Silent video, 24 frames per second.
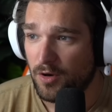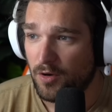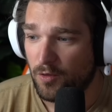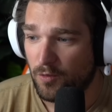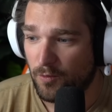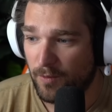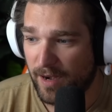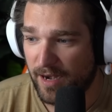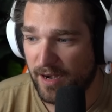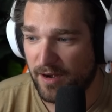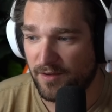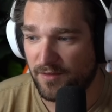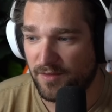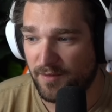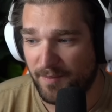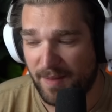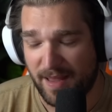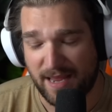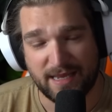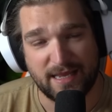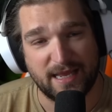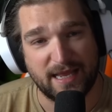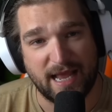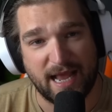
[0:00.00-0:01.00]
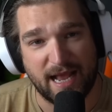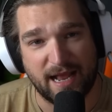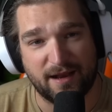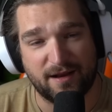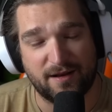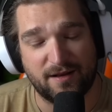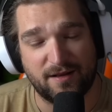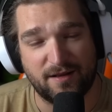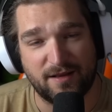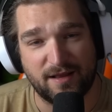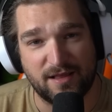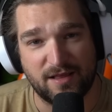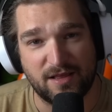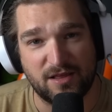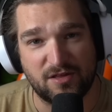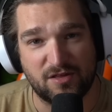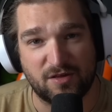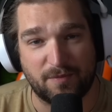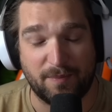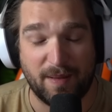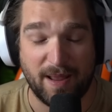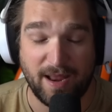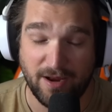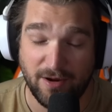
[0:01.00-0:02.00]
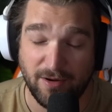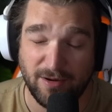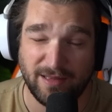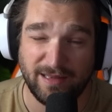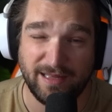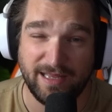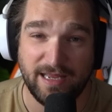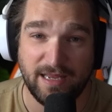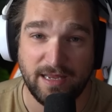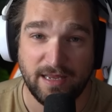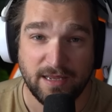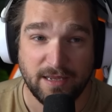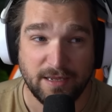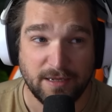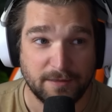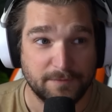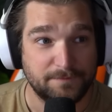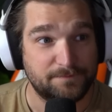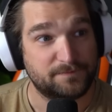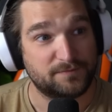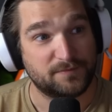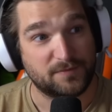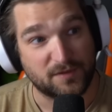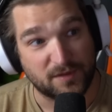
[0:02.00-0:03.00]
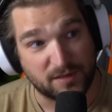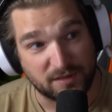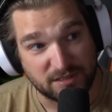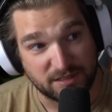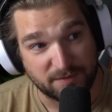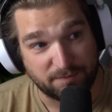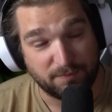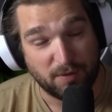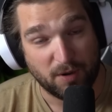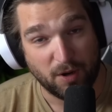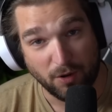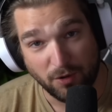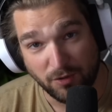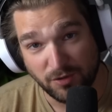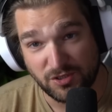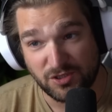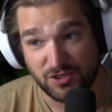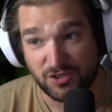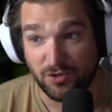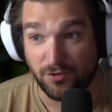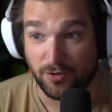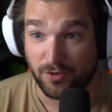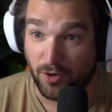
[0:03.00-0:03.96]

where the Bank of Canada is apparently supposed to,